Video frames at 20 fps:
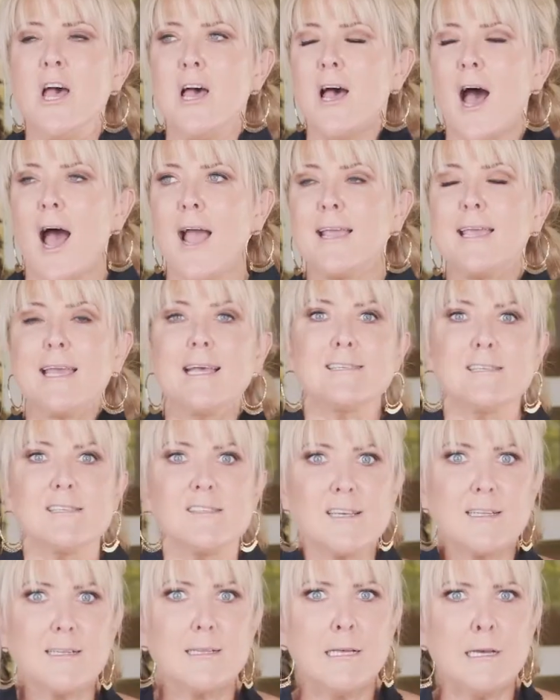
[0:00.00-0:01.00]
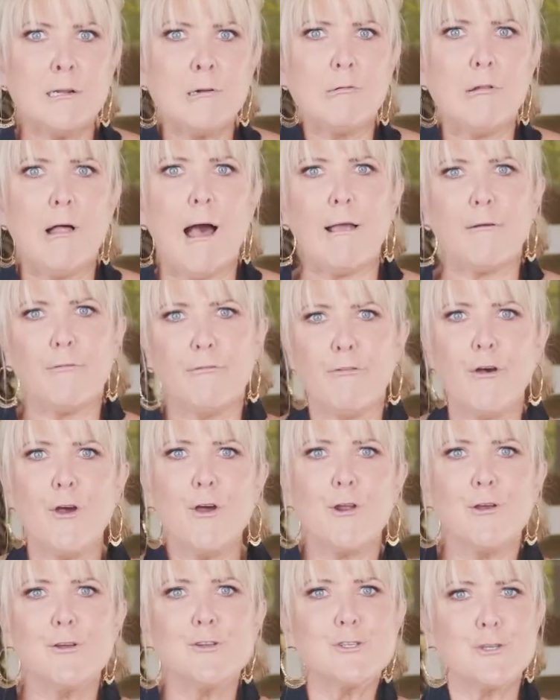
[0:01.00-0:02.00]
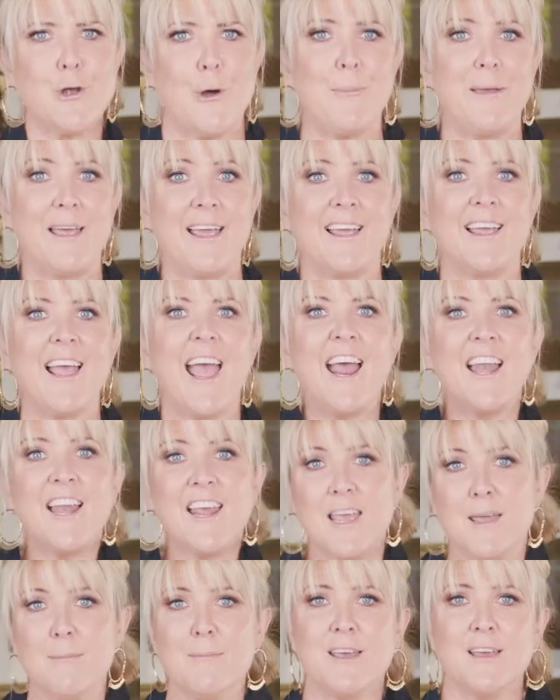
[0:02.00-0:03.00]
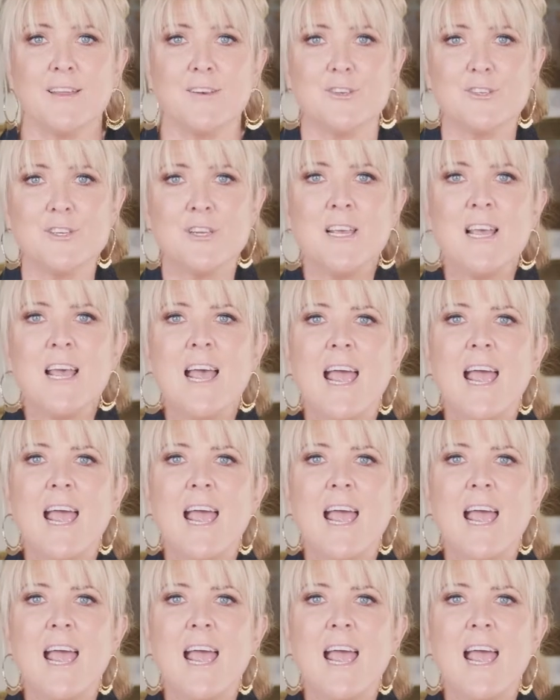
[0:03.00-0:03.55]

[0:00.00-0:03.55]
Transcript: I guess it's a little like photoshopping an image,